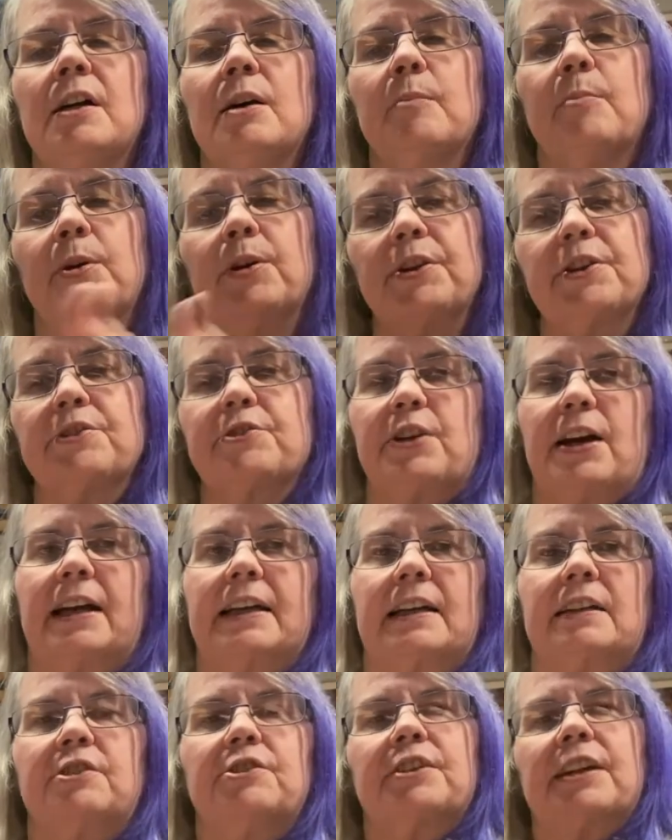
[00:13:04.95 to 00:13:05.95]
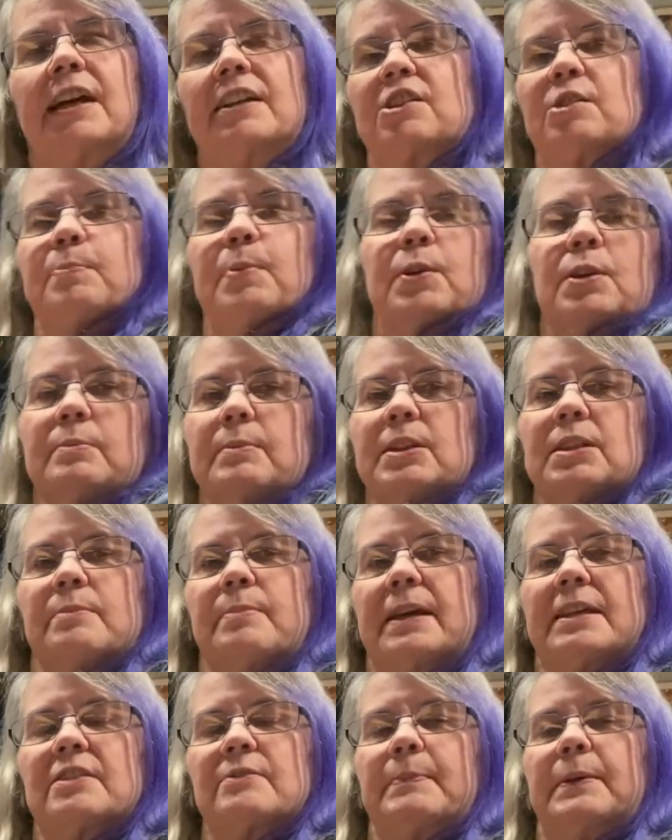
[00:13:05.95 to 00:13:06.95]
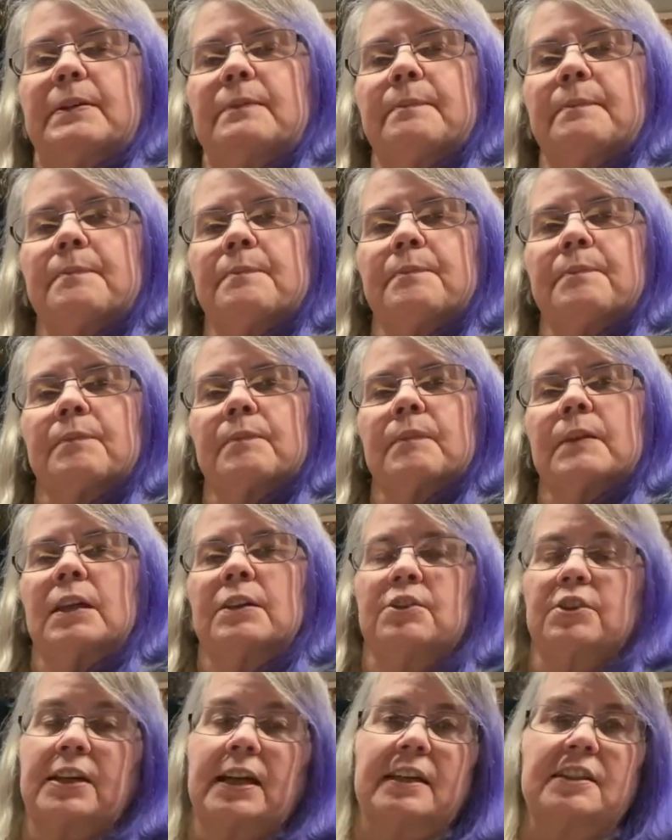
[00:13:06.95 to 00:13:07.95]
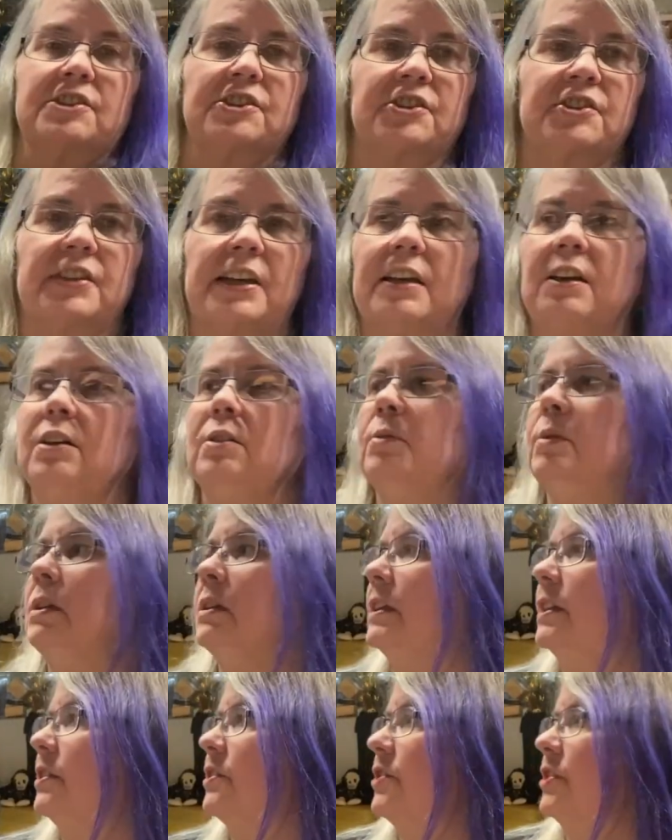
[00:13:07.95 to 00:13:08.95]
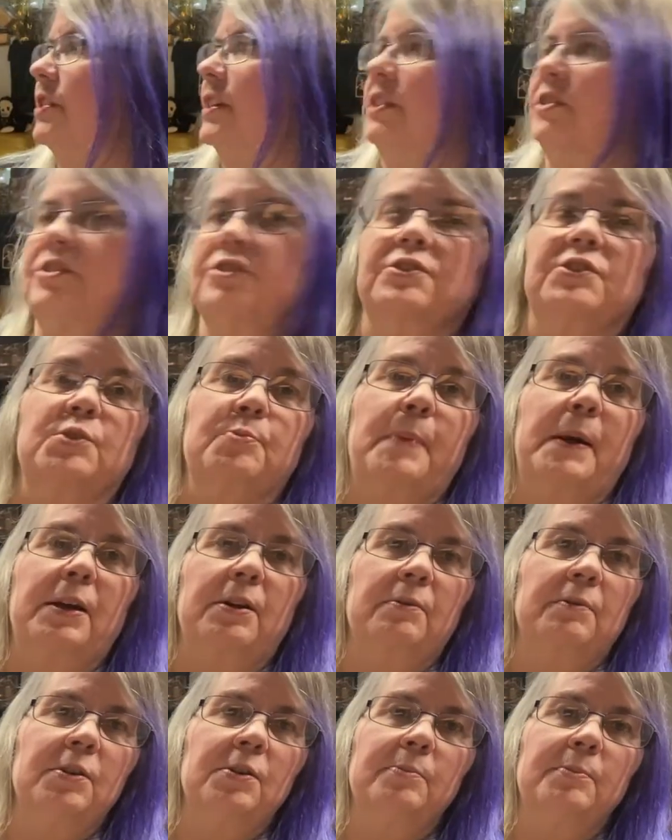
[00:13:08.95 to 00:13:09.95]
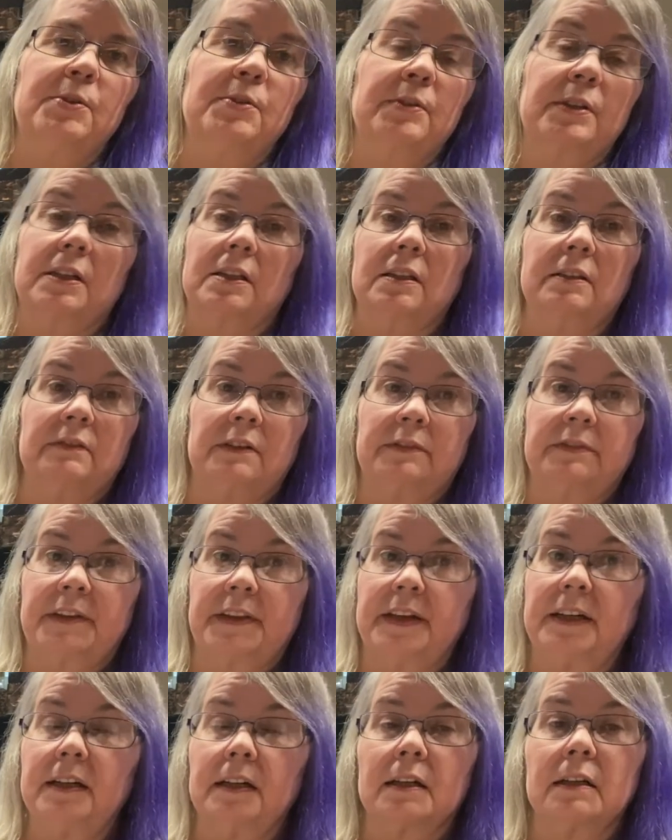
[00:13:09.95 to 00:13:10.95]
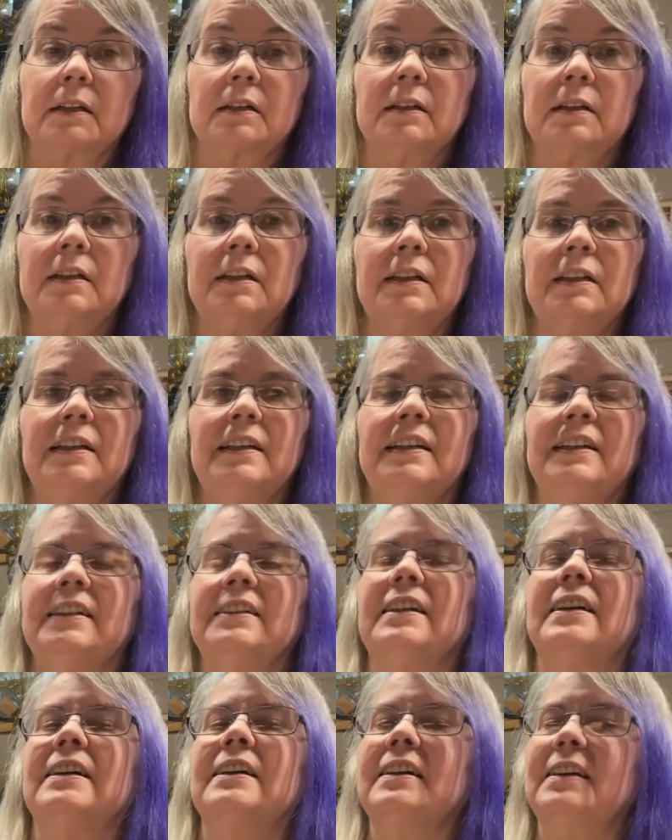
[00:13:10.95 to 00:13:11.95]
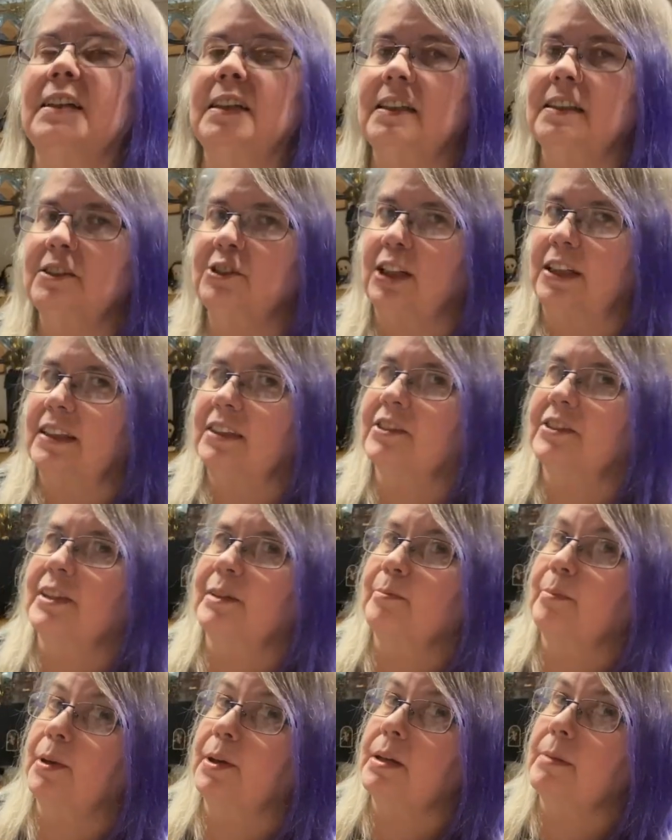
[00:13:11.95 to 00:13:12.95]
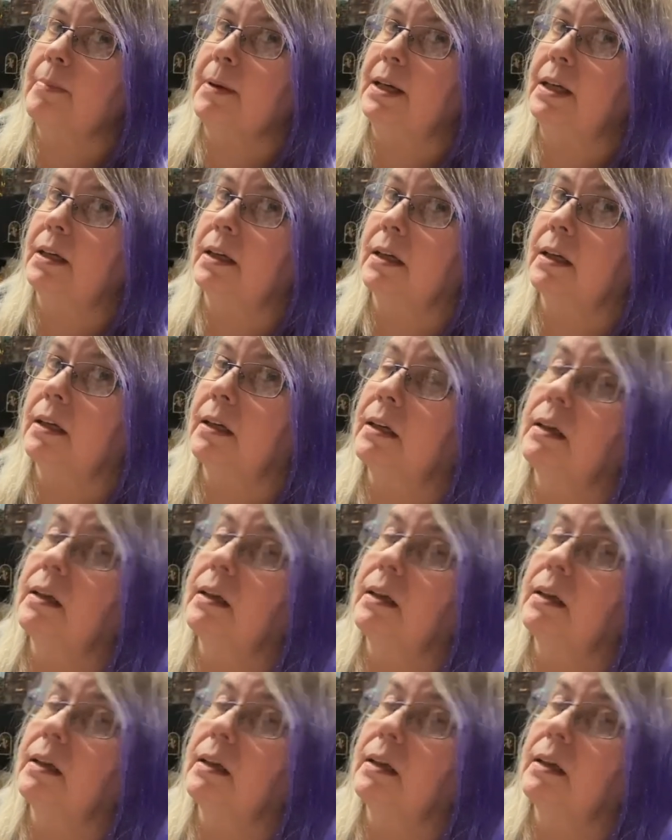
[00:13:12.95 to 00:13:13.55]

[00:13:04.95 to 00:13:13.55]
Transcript: put your dragon. You can't just put him in the basement. You can't just say, oh, well, here's an extra spare room. You can live over there. Dragons get pretty big.